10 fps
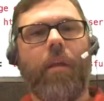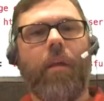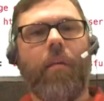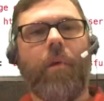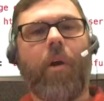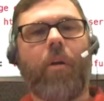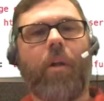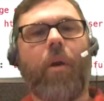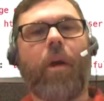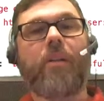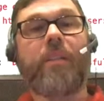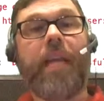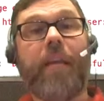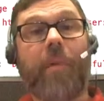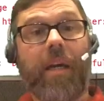our
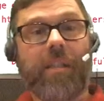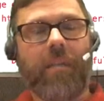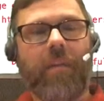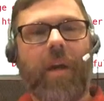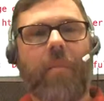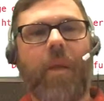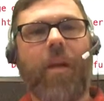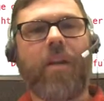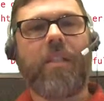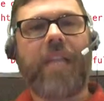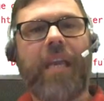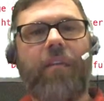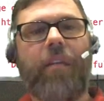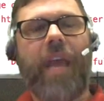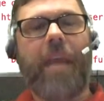sandbox environment, our
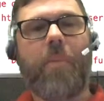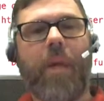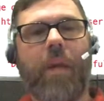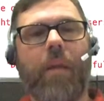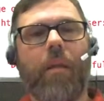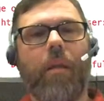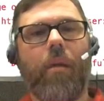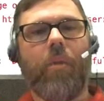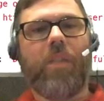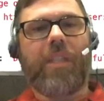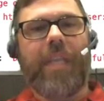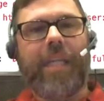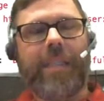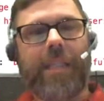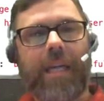dev APIC, which is an
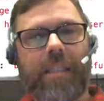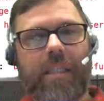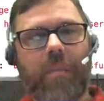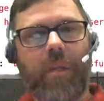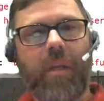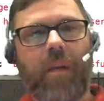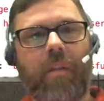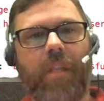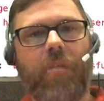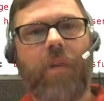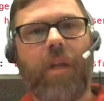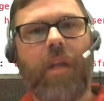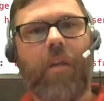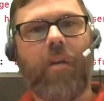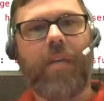ACI simulator that's
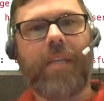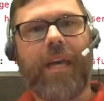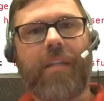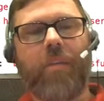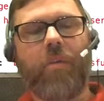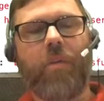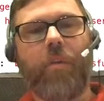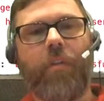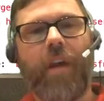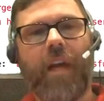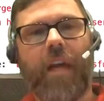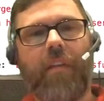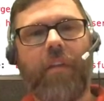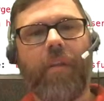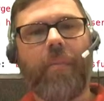running on .225,